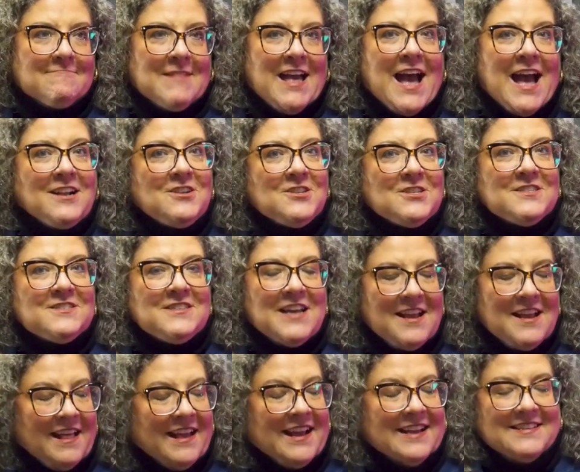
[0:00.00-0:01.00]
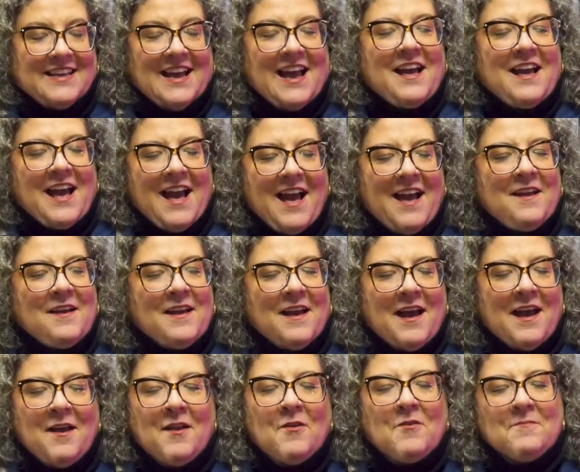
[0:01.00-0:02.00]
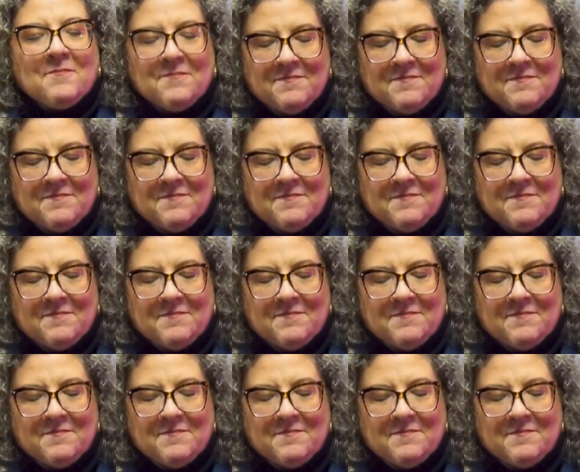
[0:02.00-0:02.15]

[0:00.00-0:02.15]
I just, I, like I said, I, I, I